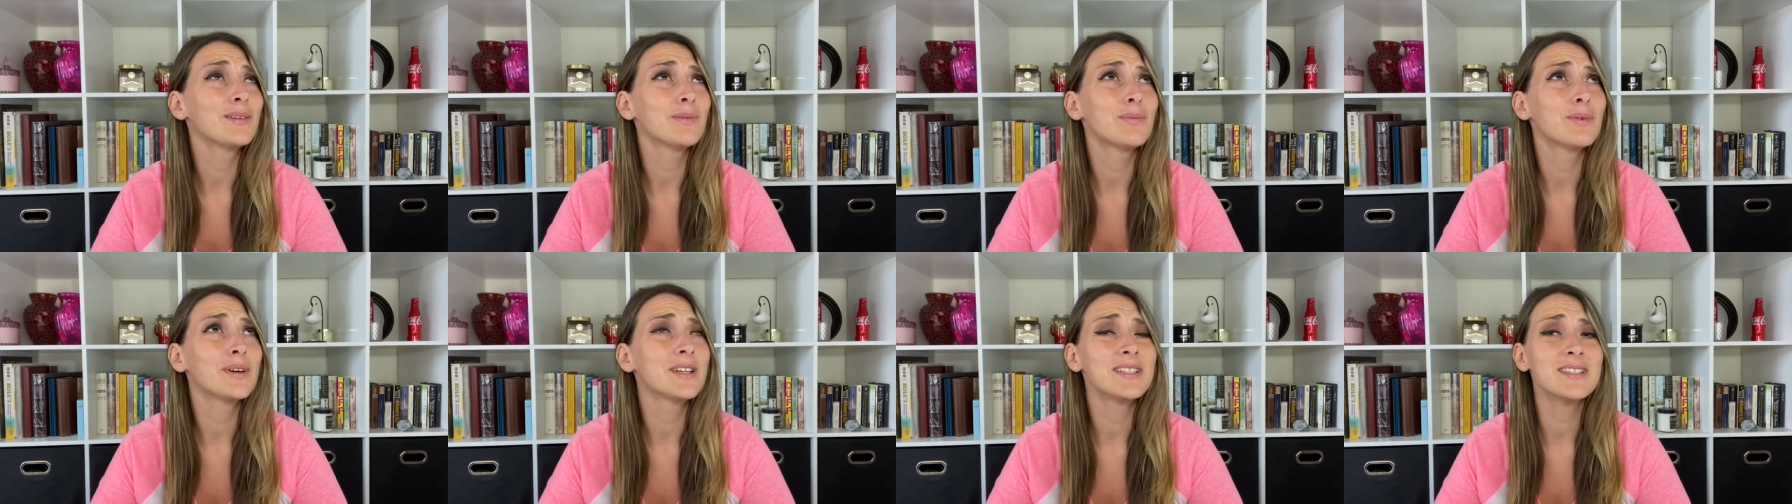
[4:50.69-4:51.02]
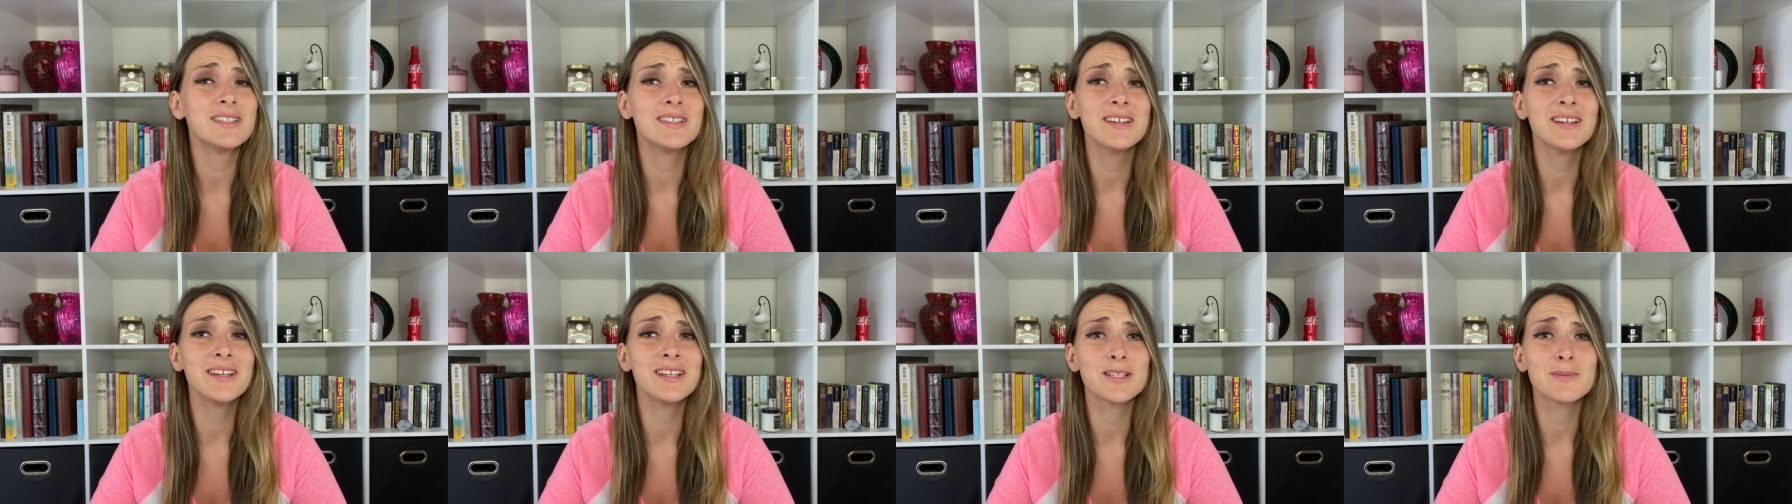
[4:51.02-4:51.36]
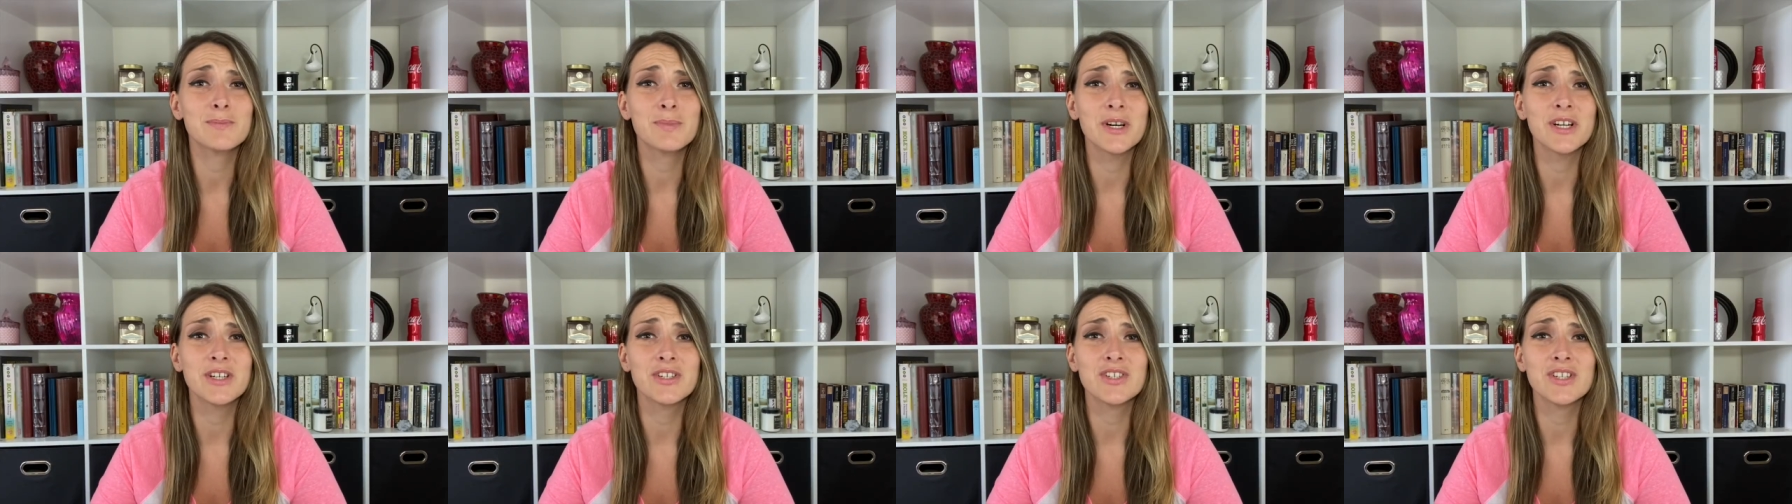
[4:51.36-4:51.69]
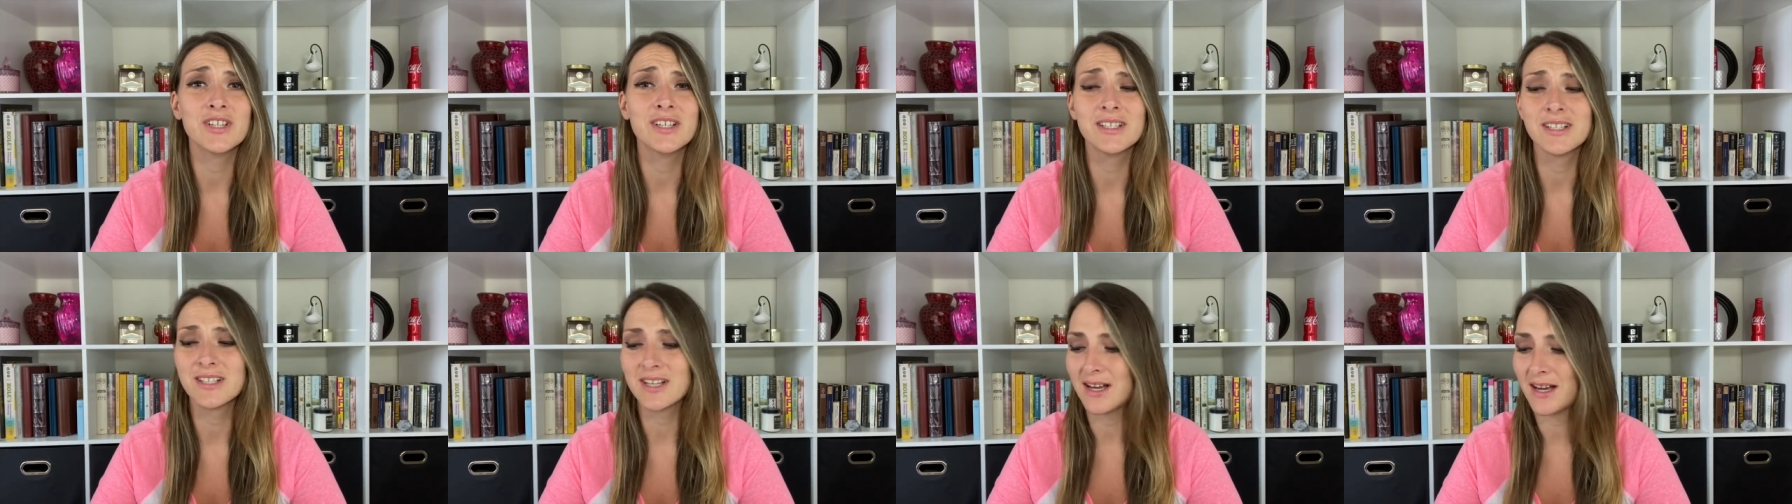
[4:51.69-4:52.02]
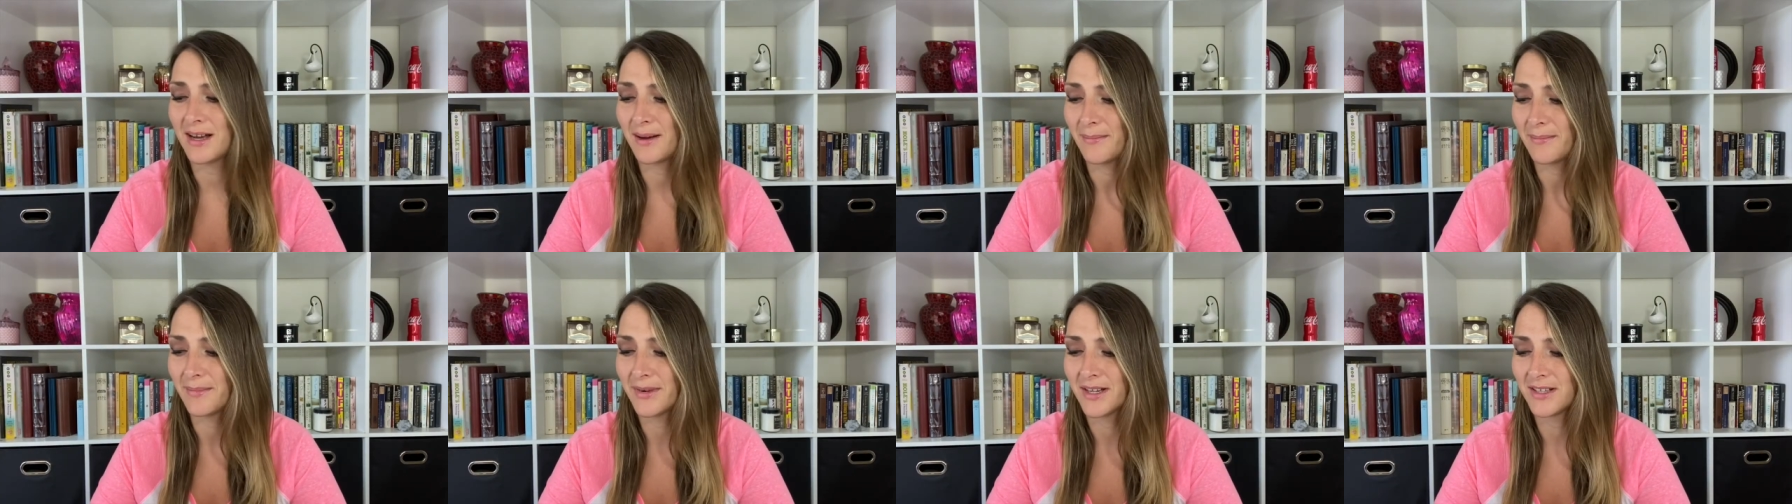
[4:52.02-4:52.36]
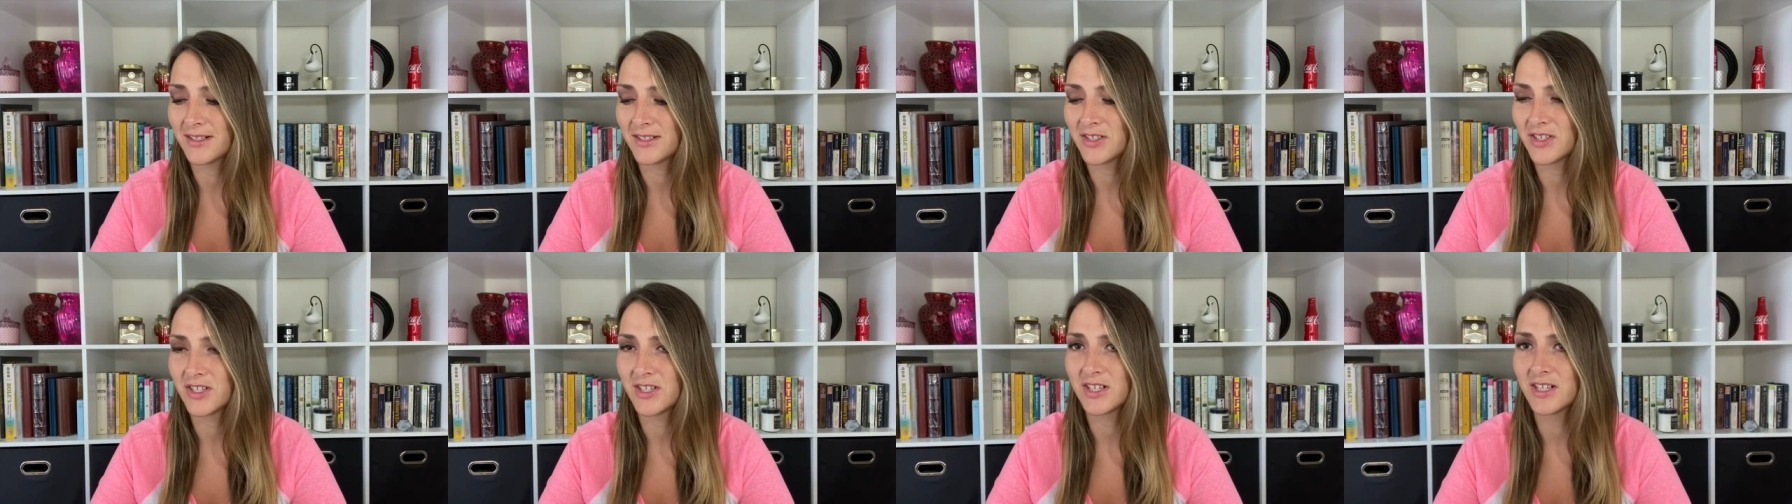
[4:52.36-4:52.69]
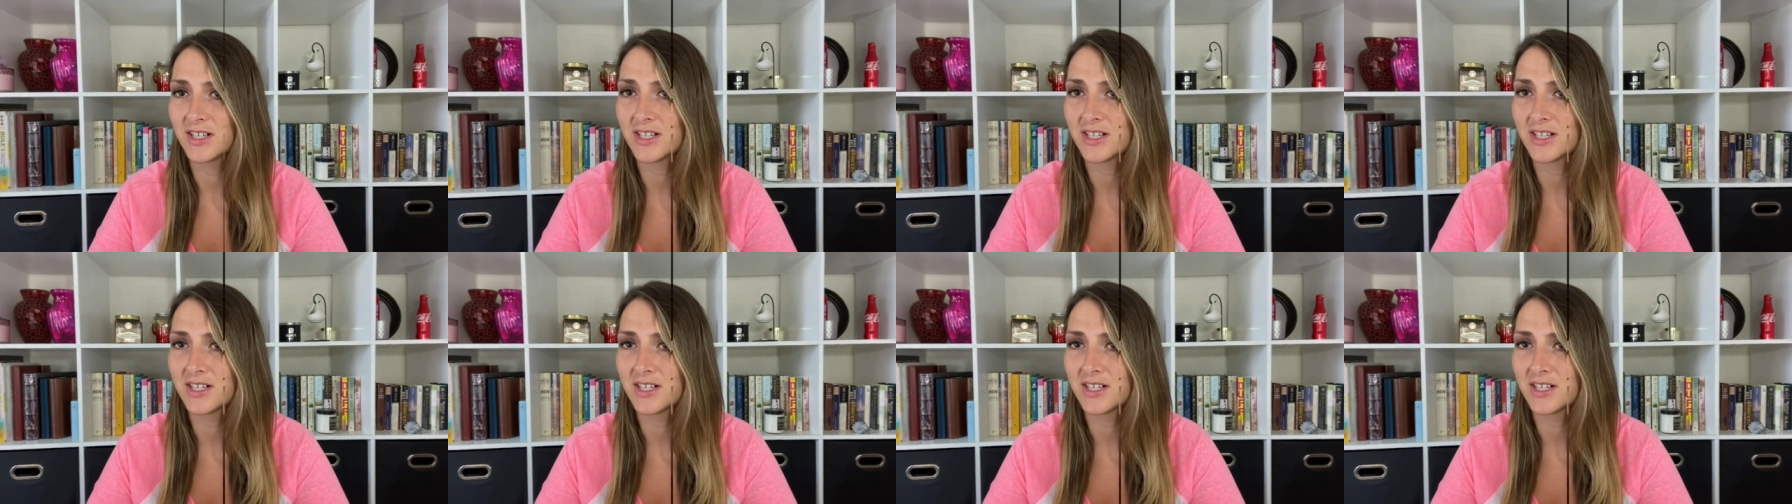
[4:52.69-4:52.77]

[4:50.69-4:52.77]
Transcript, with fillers: What's the expression? Sure.